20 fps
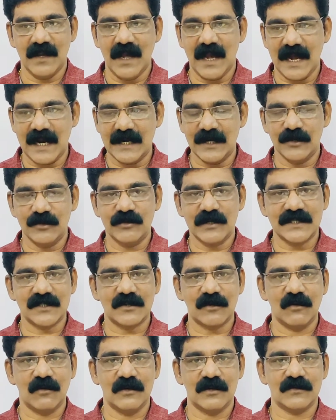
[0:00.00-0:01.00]
and
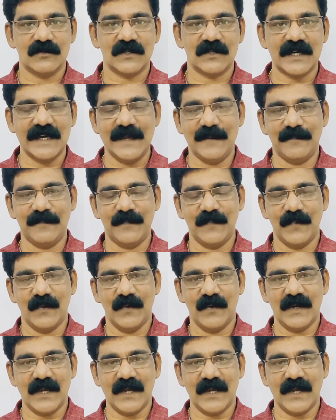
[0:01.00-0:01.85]
just go to sleep.